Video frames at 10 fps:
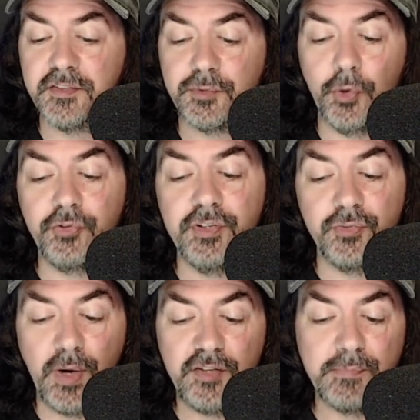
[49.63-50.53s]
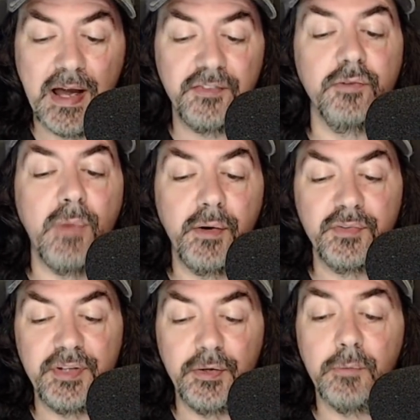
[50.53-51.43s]
Distortion, Range Master
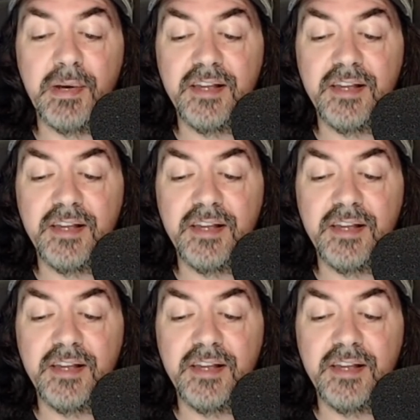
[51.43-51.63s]
Mono Stereo,